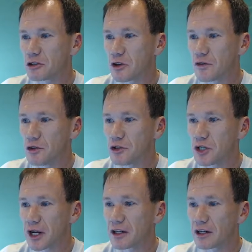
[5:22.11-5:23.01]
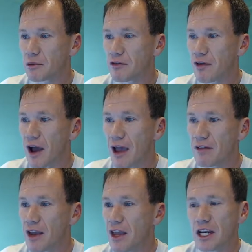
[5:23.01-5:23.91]
So if you checked number
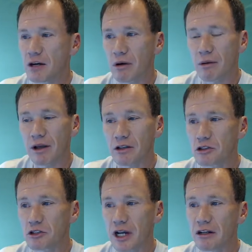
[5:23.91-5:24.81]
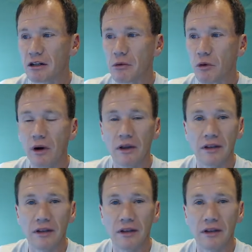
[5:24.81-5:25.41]
5, you're probably also checking number 1.